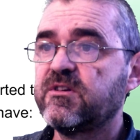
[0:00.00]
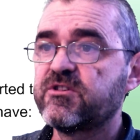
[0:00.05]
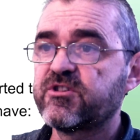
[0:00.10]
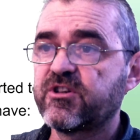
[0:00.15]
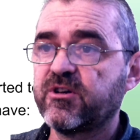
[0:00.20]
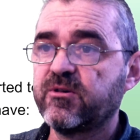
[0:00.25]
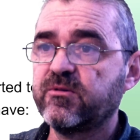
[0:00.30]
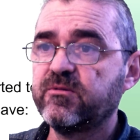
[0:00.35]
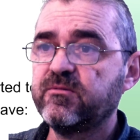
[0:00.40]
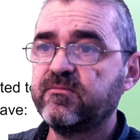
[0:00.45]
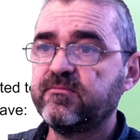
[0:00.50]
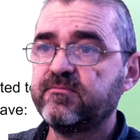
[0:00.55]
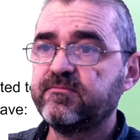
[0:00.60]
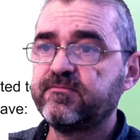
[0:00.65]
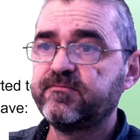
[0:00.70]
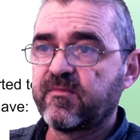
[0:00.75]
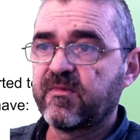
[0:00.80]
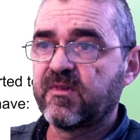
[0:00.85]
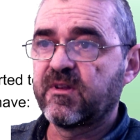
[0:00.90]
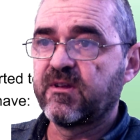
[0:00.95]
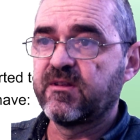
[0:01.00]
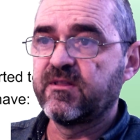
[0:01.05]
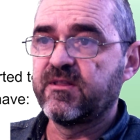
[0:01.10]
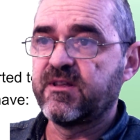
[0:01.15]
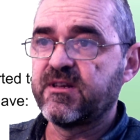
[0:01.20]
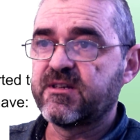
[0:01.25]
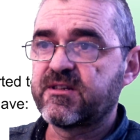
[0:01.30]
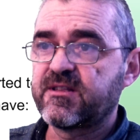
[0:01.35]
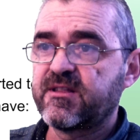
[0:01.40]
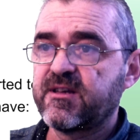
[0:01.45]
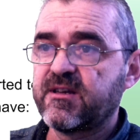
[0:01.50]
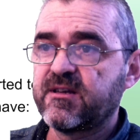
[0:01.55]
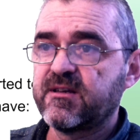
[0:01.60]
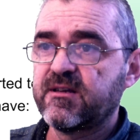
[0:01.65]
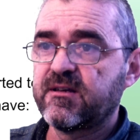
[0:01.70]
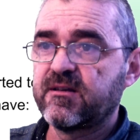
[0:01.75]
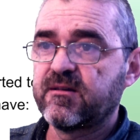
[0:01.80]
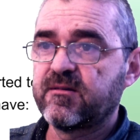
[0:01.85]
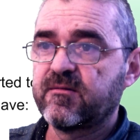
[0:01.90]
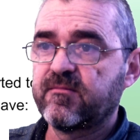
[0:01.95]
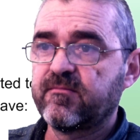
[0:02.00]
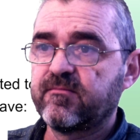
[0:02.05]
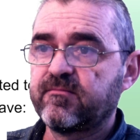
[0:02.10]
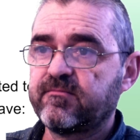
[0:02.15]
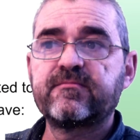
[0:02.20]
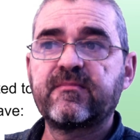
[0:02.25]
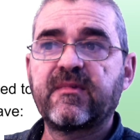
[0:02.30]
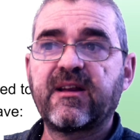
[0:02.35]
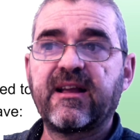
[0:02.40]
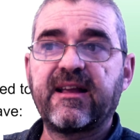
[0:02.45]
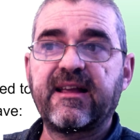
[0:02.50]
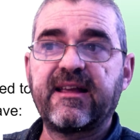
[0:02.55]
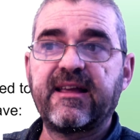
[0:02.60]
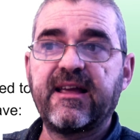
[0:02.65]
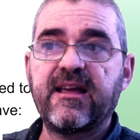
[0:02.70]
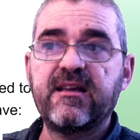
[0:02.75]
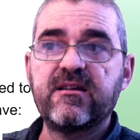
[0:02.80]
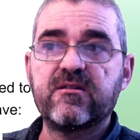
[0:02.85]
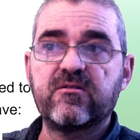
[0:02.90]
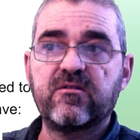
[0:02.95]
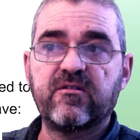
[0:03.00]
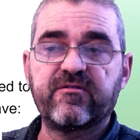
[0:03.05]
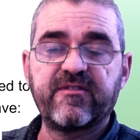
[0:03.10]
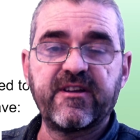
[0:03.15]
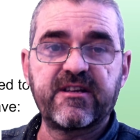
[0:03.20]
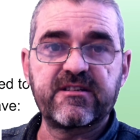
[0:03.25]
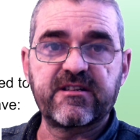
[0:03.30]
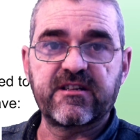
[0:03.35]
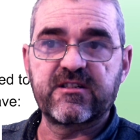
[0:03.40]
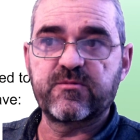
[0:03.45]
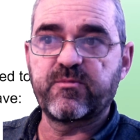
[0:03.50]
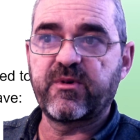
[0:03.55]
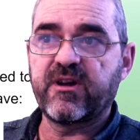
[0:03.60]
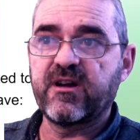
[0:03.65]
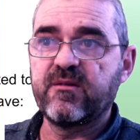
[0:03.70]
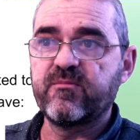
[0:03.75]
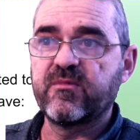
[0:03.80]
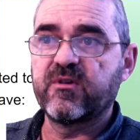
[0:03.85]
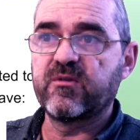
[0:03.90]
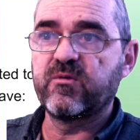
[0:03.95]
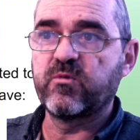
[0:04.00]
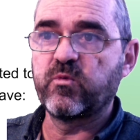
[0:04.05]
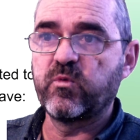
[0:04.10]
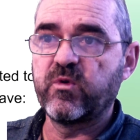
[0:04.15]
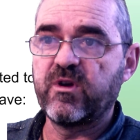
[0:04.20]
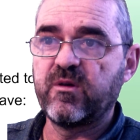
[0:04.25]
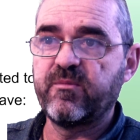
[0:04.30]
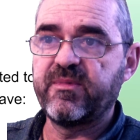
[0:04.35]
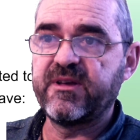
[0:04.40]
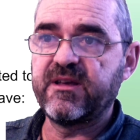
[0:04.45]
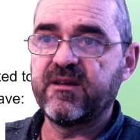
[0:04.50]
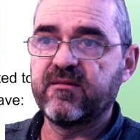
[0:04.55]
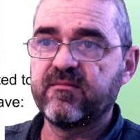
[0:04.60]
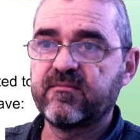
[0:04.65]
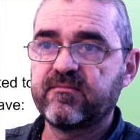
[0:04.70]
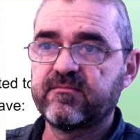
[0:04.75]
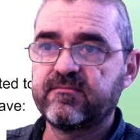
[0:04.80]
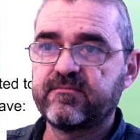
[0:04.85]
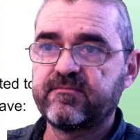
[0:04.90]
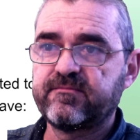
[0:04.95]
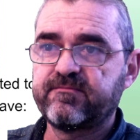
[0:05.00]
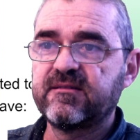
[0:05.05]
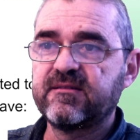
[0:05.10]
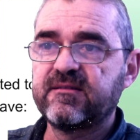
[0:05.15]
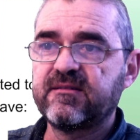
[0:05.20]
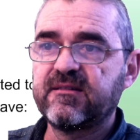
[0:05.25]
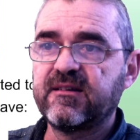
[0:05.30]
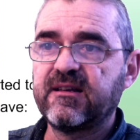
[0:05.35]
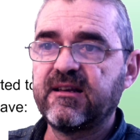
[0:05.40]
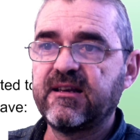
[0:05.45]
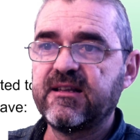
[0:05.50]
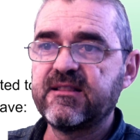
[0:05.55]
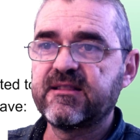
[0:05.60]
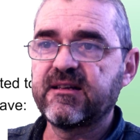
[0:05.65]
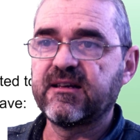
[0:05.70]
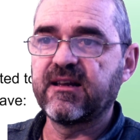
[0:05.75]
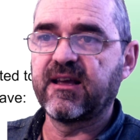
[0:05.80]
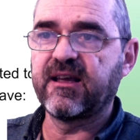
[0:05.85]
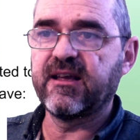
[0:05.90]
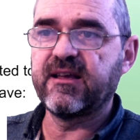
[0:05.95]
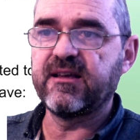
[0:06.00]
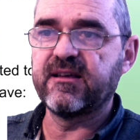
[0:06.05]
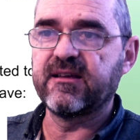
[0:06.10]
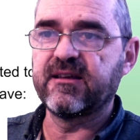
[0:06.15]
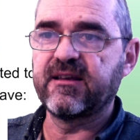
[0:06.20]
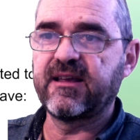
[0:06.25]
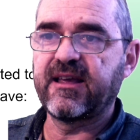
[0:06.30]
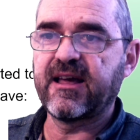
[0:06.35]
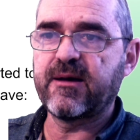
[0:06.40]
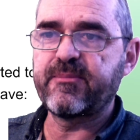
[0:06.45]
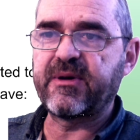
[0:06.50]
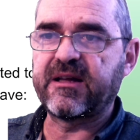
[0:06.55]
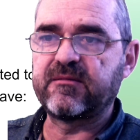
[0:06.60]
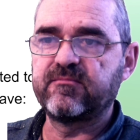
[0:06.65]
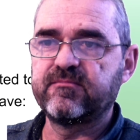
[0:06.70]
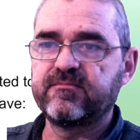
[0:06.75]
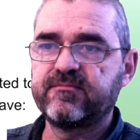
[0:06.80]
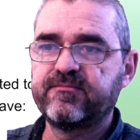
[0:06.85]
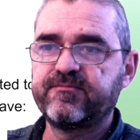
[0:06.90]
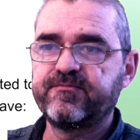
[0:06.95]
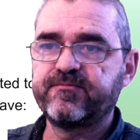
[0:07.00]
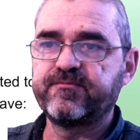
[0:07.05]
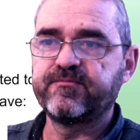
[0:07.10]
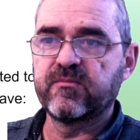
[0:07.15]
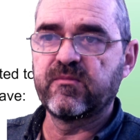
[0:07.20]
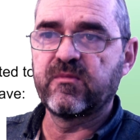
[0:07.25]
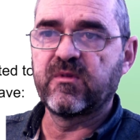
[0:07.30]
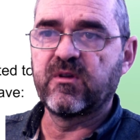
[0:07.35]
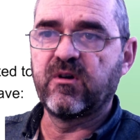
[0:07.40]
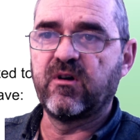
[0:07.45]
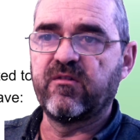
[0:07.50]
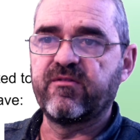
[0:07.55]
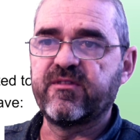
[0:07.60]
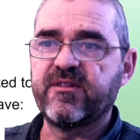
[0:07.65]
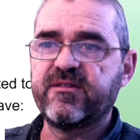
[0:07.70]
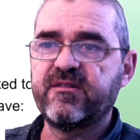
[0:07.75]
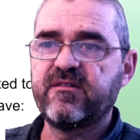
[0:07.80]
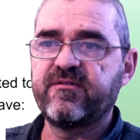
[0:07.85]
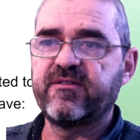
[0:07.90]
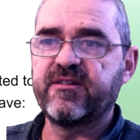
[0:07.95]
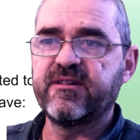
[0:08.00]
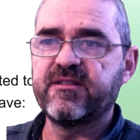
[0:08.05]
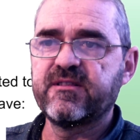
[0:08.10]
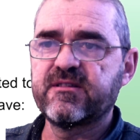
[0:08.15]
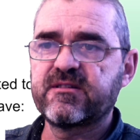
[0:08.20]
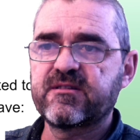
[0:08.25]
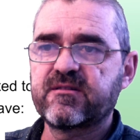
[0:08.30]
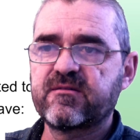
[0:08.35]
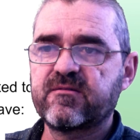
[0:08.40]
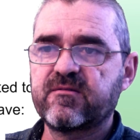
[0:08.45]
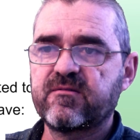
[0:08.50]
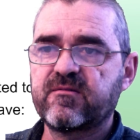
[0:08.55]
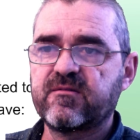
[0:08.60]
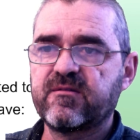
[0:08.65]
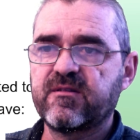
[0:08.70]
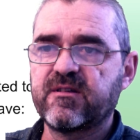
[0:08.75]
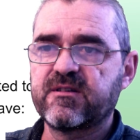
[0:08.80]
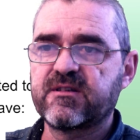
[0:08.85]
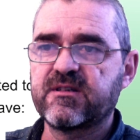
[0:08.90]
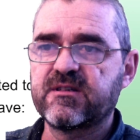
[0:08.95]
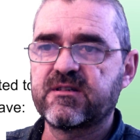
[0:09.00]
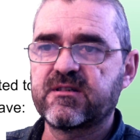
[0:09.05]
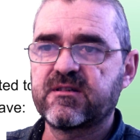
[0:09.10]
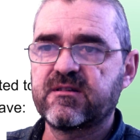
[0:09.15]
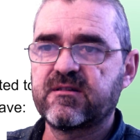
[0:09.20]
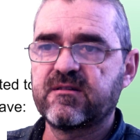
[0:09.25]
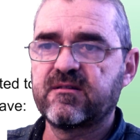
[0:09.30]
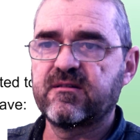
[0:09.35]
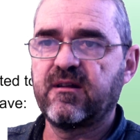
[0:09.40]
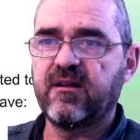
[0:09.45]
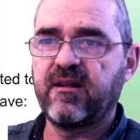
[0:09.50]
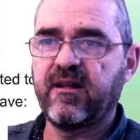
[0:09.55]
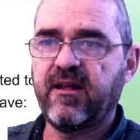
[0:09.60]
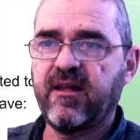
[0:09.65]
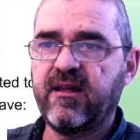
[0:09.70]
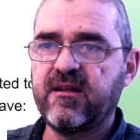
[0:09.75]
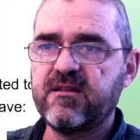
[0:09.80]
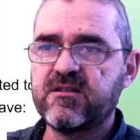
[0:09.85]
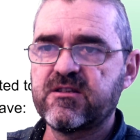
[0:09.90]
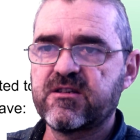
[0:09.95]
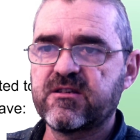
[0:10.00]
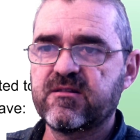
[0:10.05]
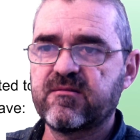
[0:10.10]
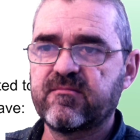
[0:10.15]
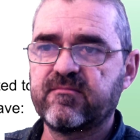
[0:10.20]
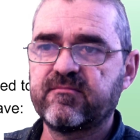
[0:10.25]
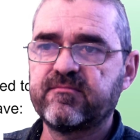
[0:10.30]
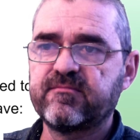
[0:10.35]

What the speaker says: So this thing, k of x prime, will be little k kappa of the difference. This is h.